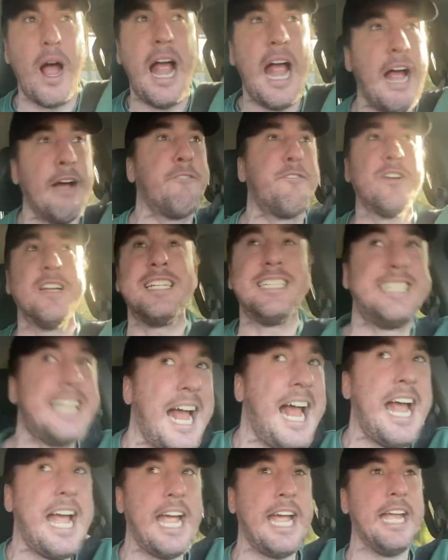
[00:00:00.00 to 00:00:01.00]
every
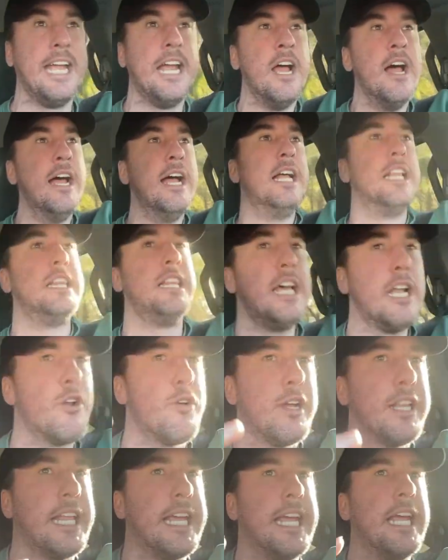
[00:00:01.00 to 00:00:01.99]
day,
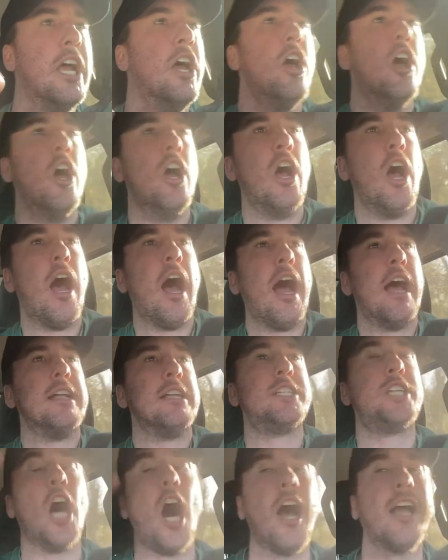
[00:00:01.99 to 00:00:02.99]
literally
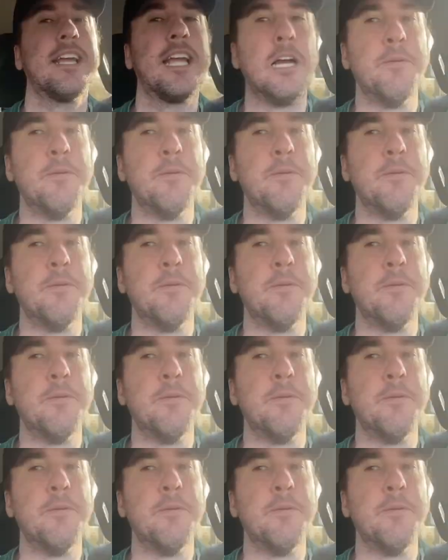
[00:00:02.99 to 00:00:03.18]
talking